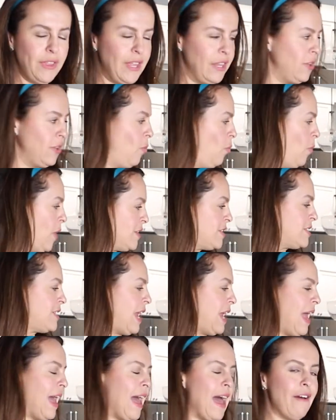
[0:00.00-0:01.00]
than the ones
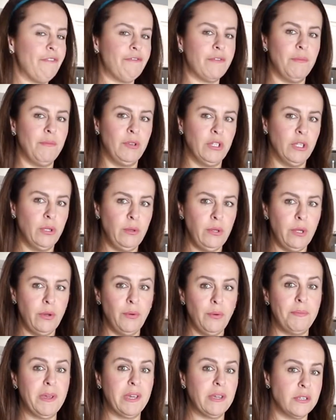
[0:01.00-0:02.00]
that I have from
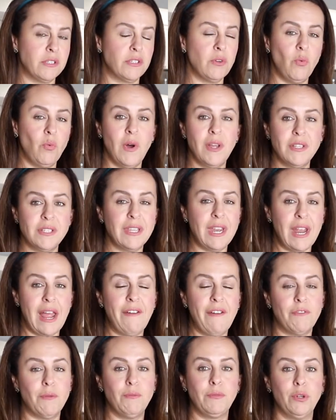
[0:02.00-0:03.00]
Lulu, because the ones that I
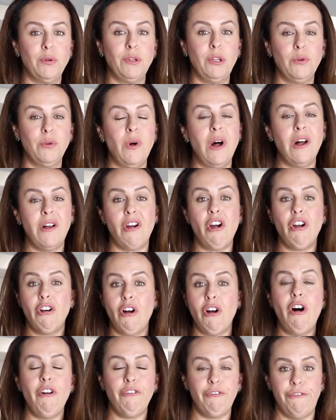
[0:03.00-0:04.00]
have from Lulu
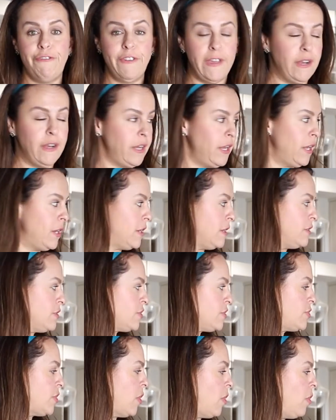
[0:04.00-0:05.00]
are all fitted, and
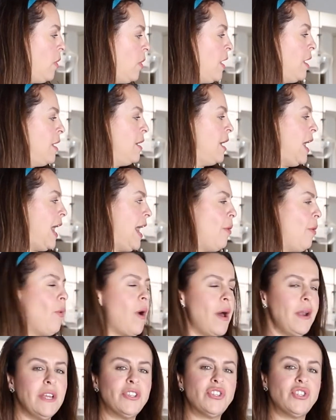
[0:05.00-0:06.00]
so I
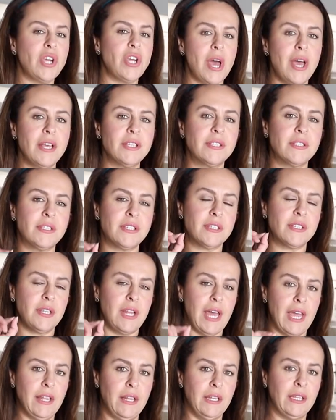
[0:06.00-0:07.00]
wanted just
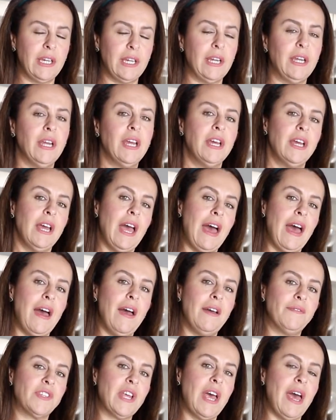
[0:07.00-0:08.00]
slightly
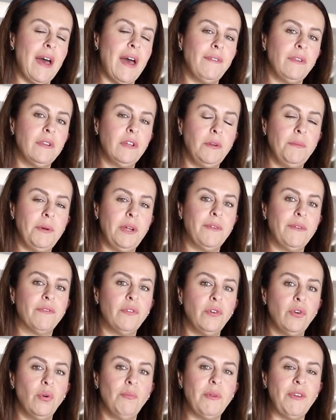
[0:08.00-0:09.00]
to have a little bit of
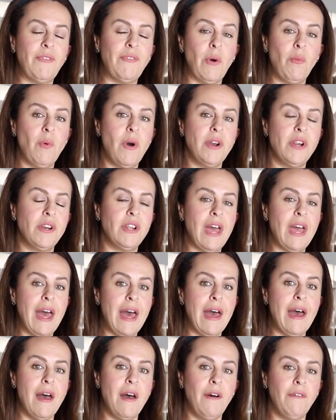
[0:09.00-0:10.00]
room if I wanted to
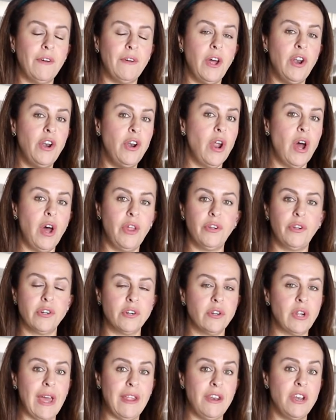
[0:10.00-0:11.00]
have
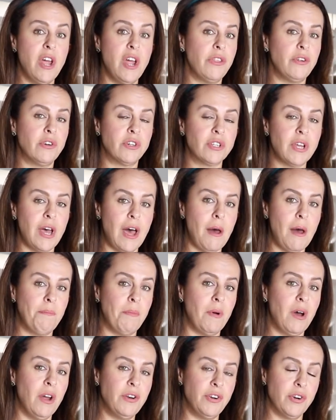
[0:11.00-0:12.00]
another
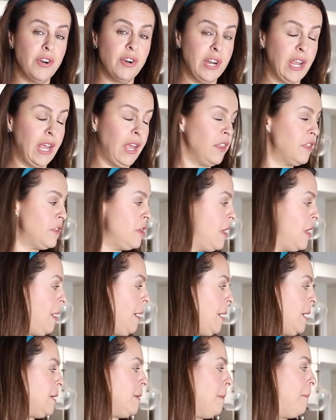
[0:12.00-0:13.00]
top underneath.
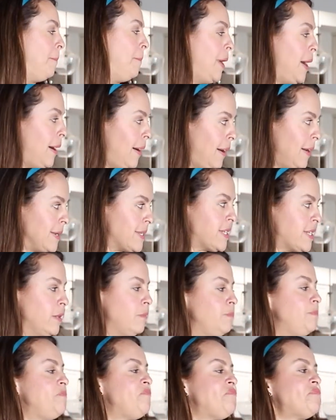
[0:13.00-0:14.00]
But
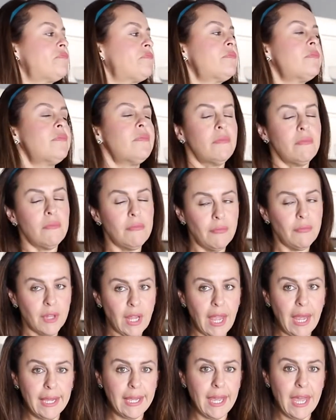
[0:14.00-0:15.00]

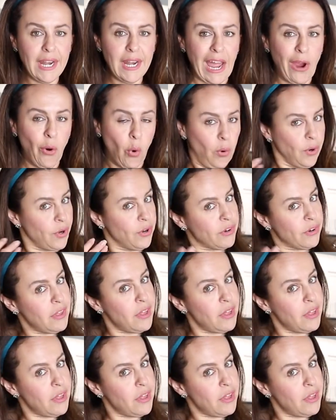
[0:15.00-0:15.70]
again, I ordered a